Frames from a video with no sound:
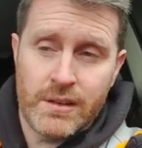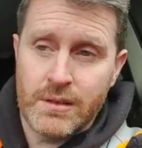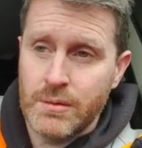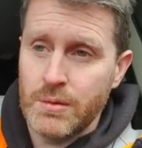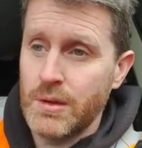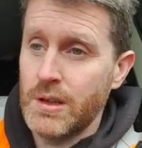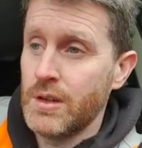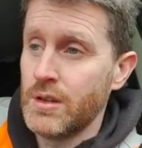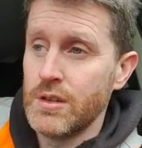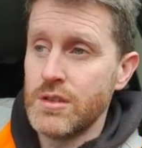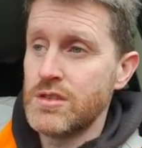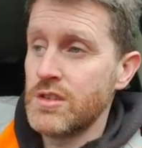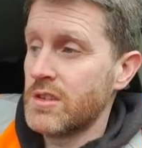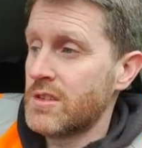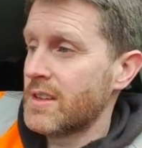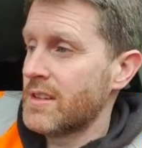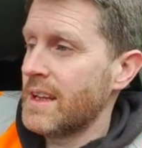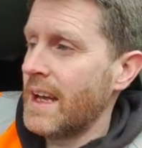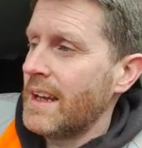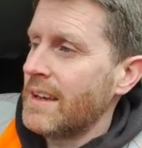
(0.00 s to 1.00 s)
We could
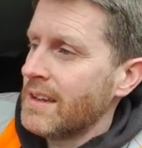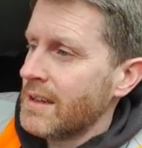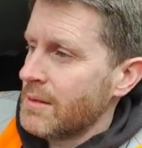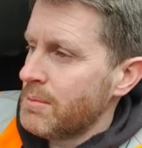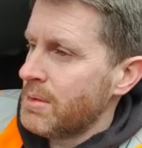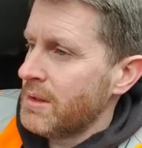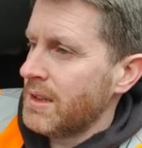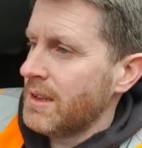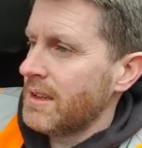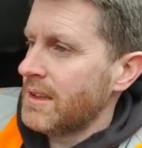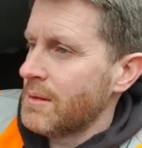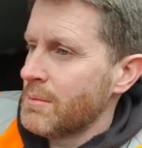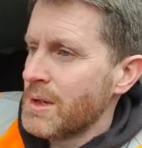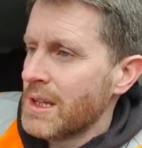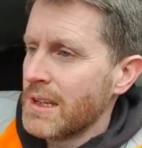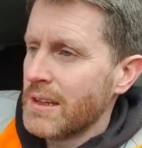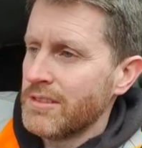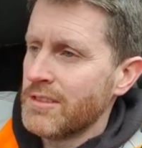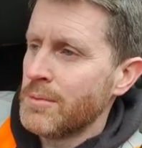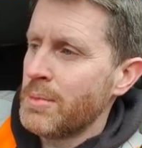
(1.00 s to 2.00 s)
just as handy be in the
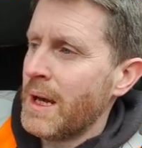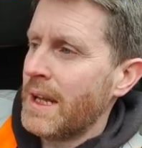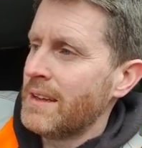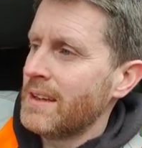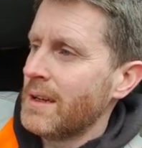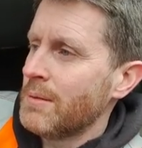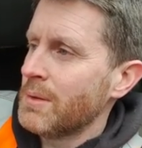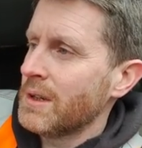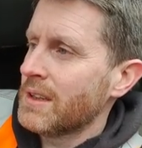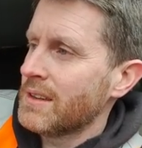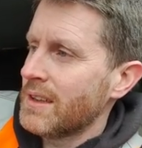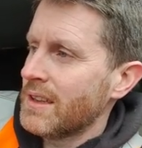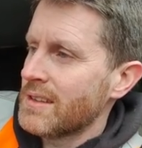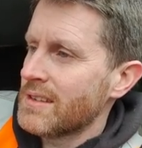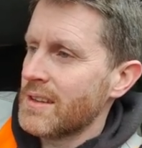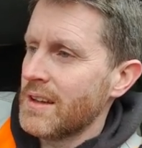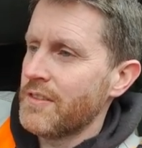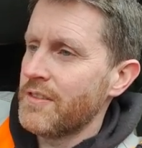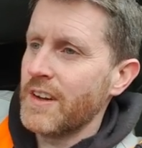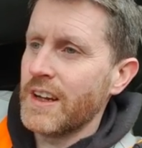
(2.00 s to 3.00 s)
middle of a pandemic
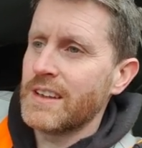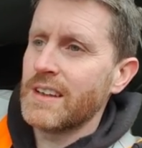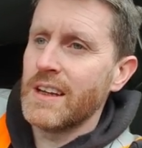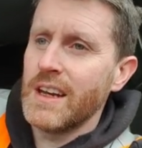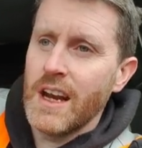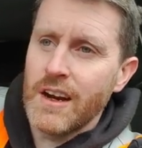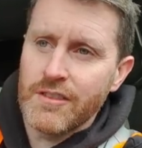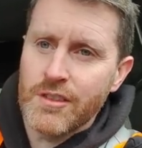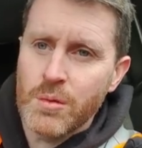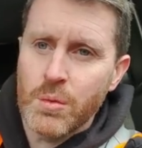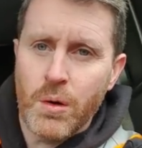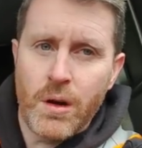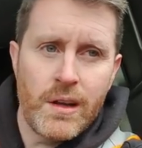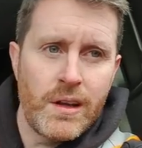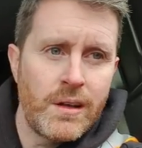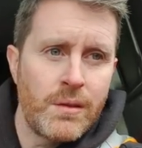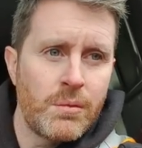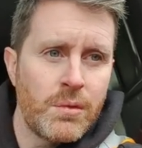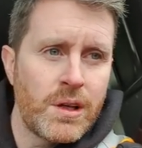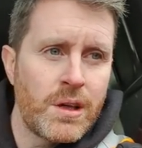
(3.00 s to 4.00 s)
that's affecting everyone
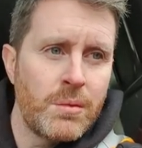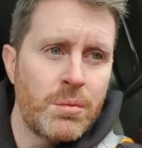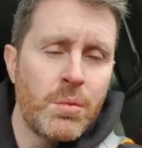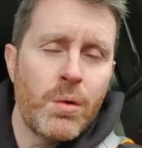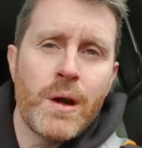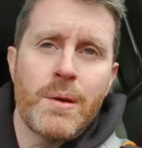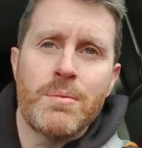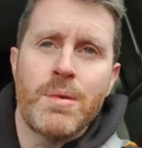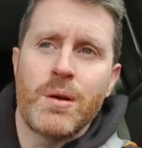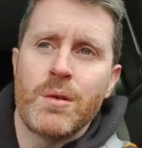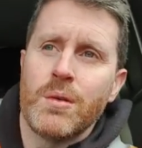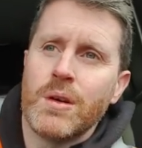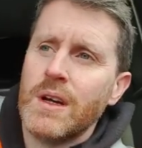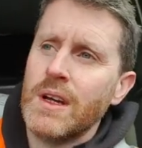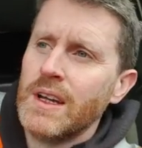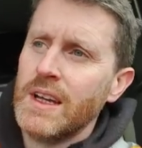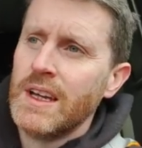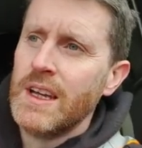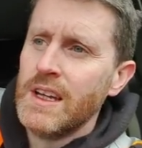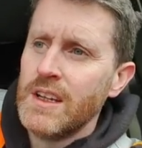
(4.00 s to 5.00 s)
and we could wipe out
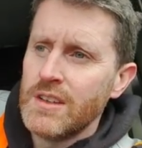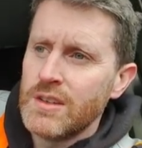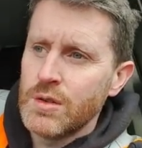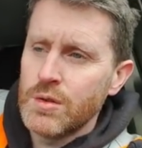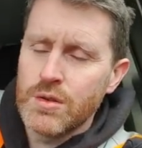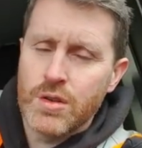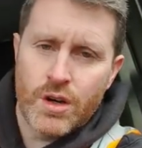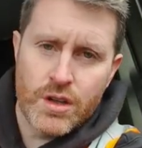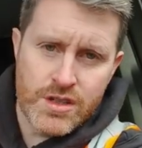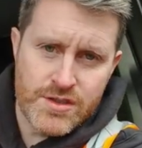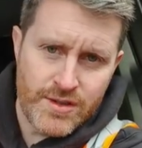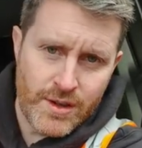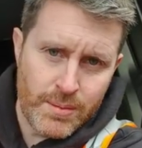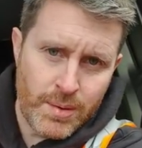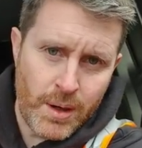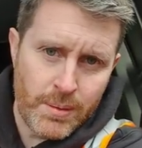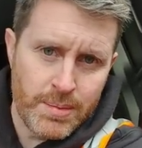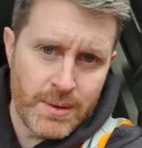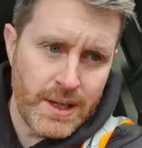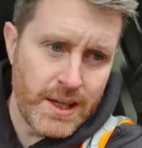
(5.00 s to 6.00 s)
2/3 of our
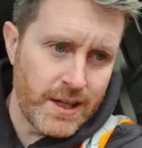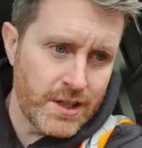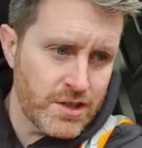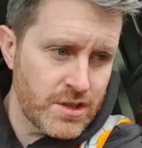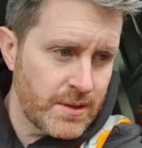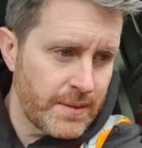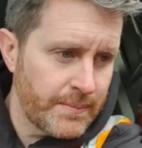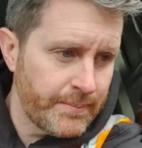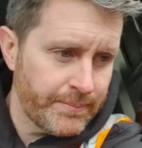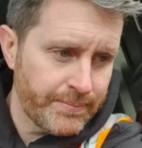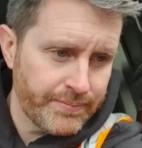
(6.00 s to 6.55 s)
population.